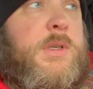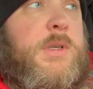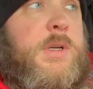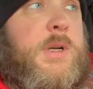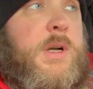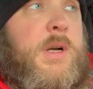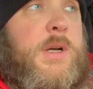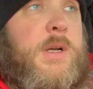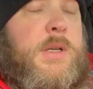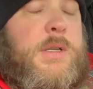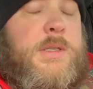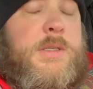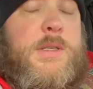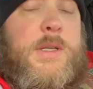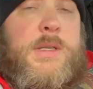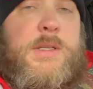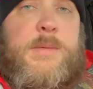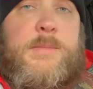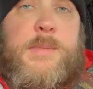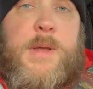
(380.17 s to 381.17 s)
because
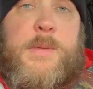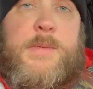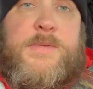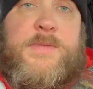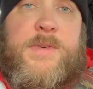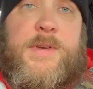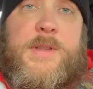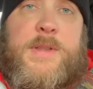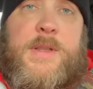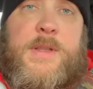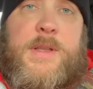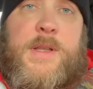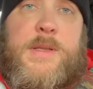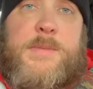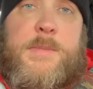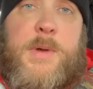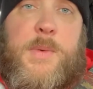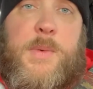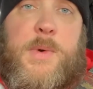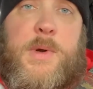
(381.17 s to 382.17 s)
they sometimes forget that that's
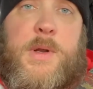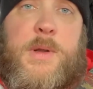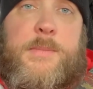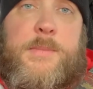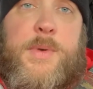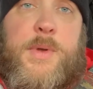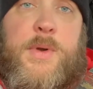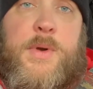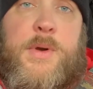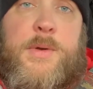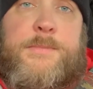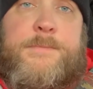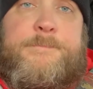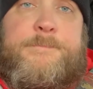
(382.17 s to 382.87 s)
my work computer.